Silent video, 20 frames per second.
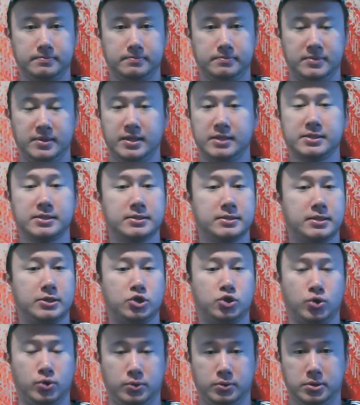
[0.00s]
And this is
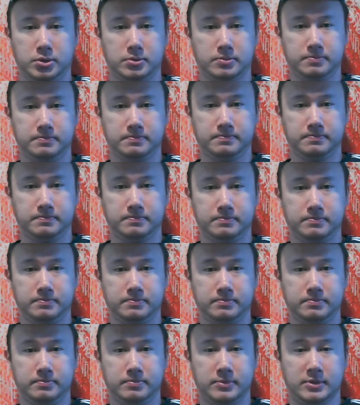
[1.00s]
the truth.
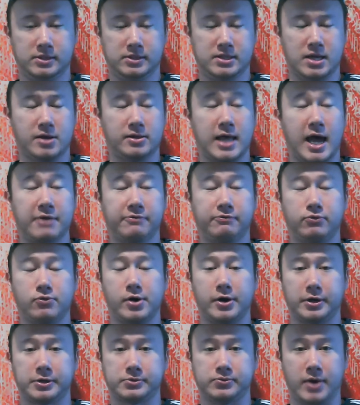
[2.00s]
And this is how life
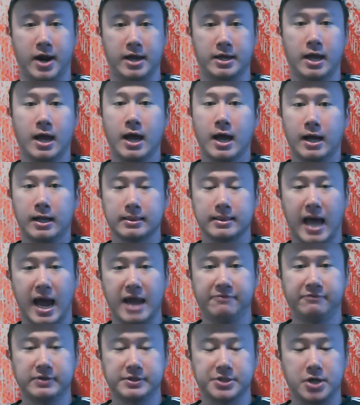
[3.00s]
works, right?
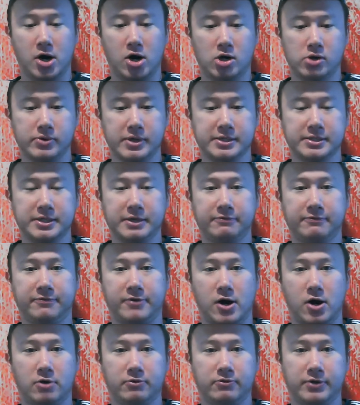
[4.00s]
Life is always
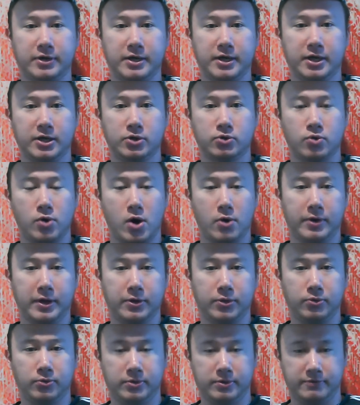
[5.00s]
evolving and
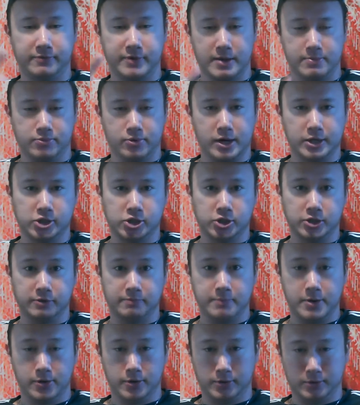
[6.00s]
growing through the vibration
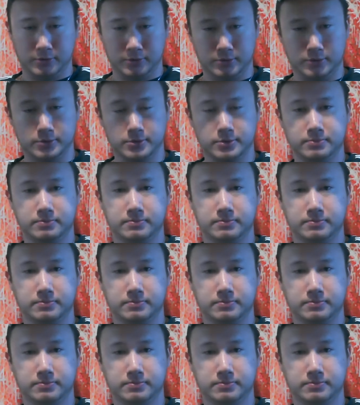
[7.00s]
of miracles.